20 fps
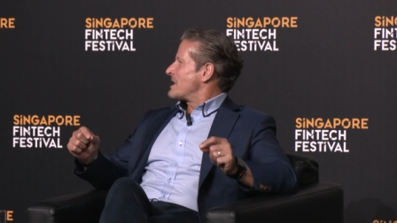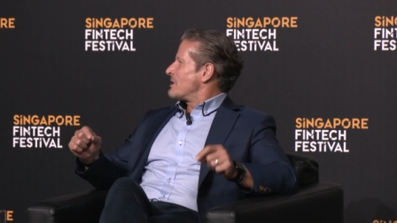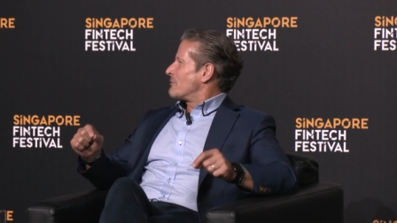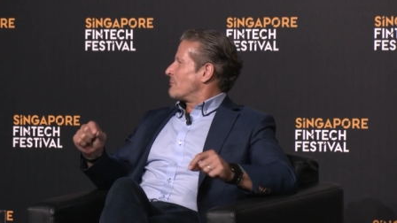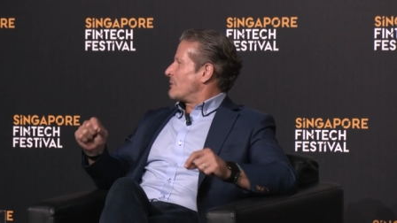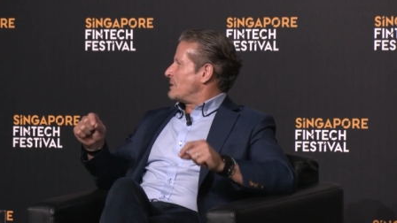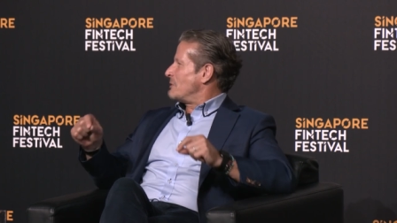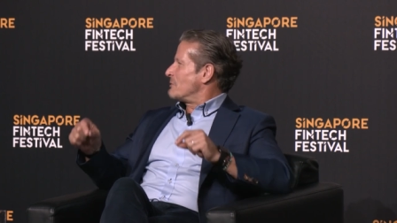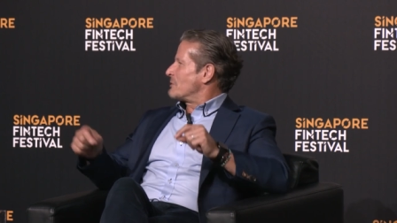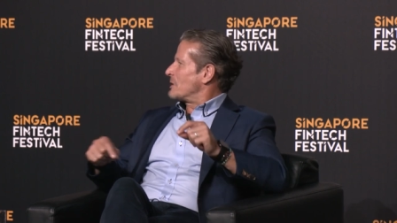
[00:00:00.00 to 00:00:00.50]

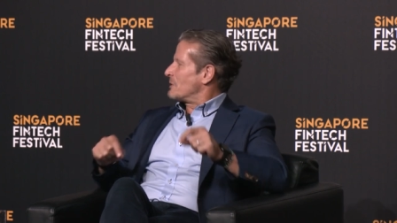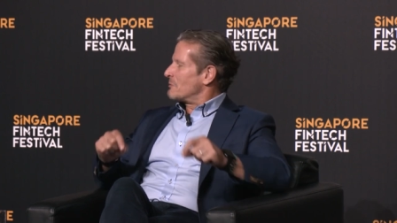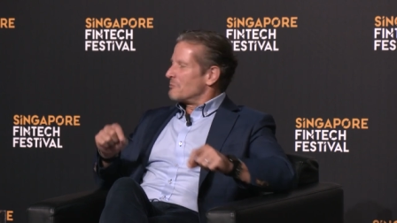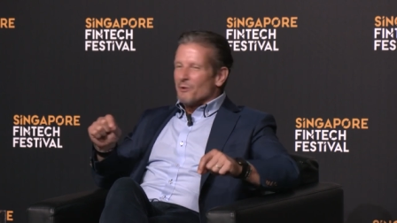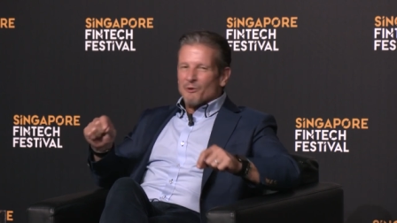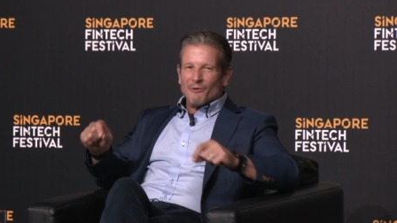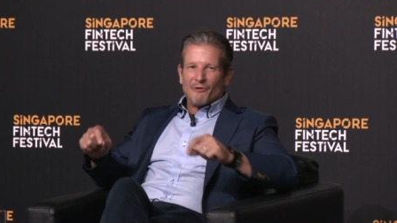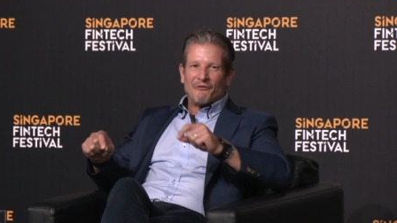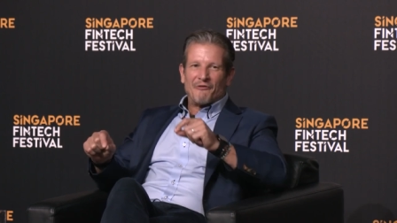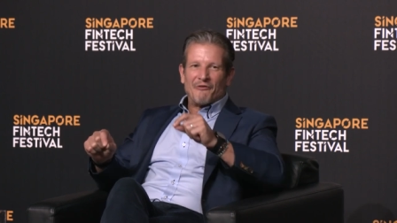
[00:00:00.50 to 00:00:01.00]
when you could
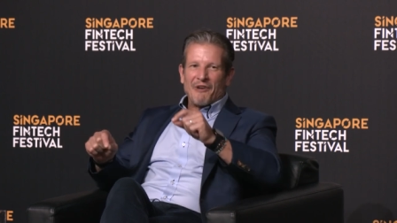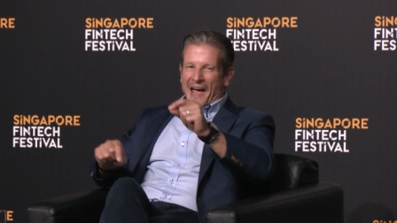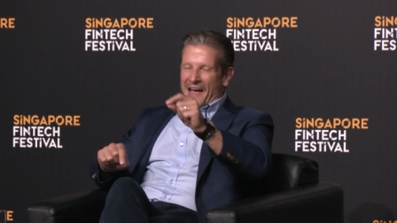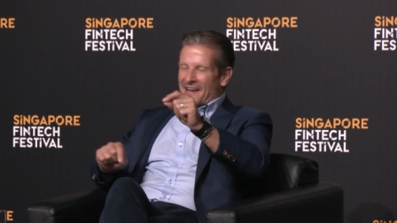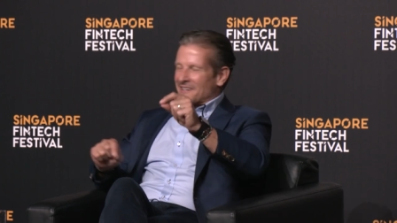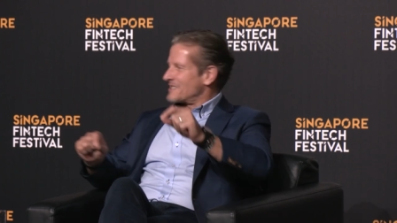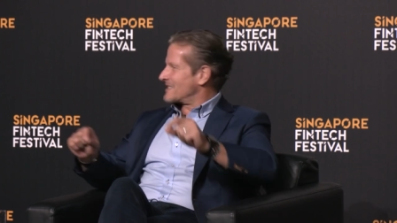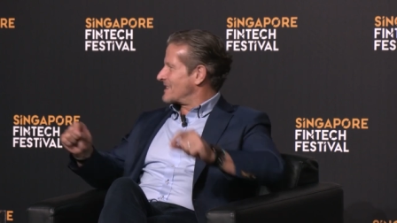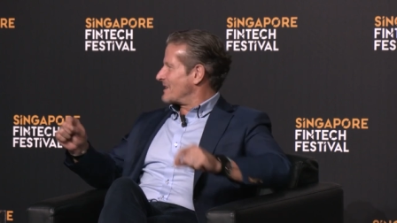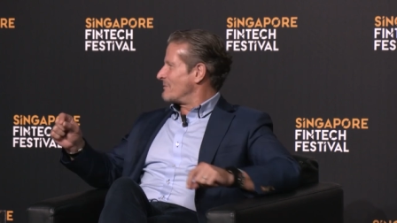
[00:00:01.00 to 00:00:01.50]
move
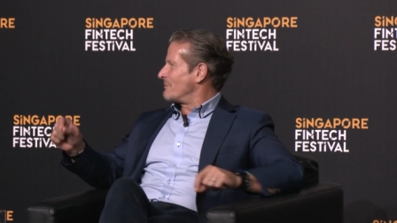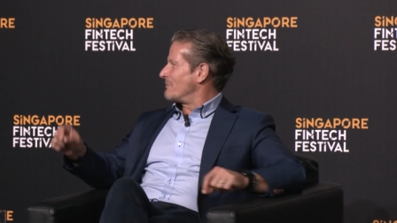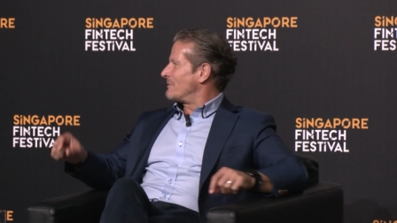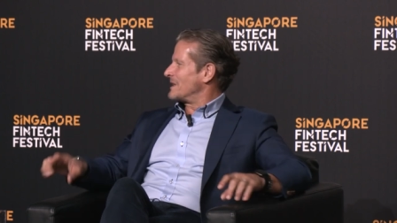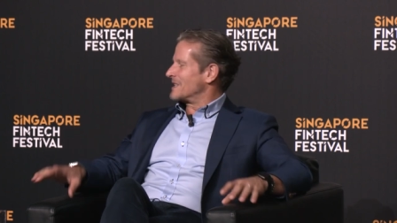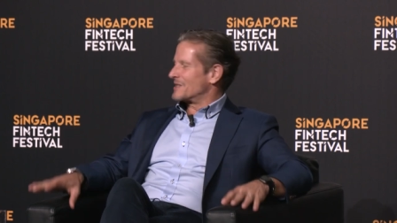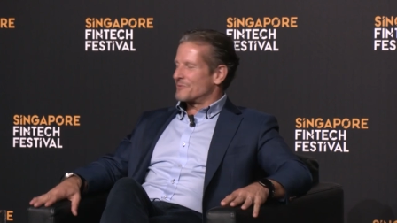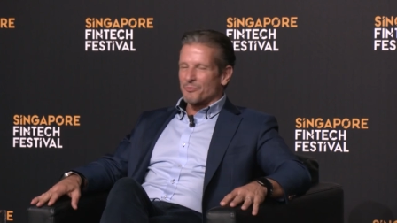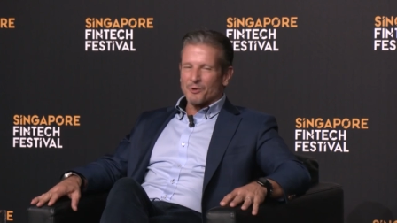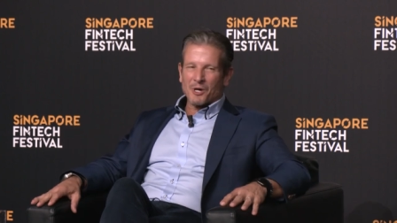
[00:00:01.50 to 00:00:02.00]
fast and
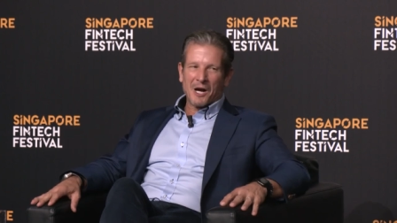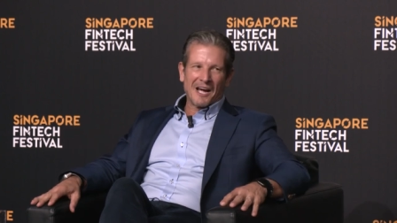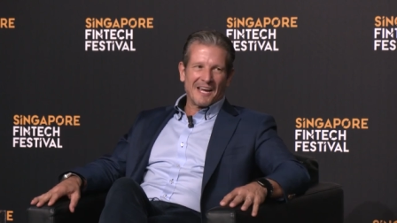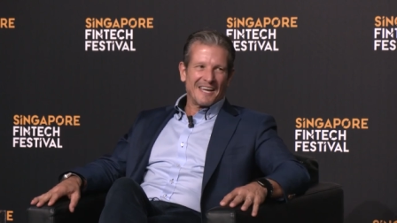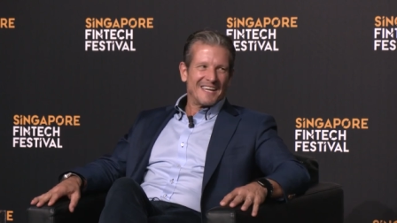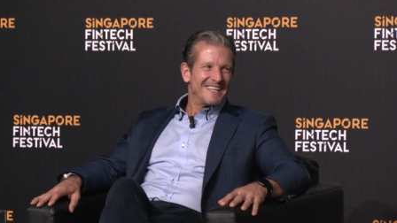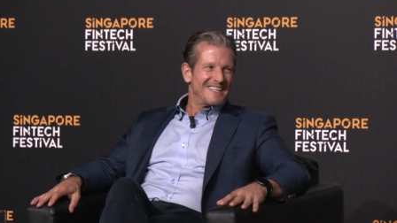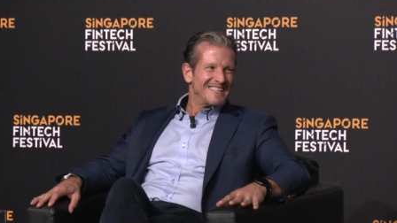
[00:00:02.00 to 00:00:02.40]
be spry.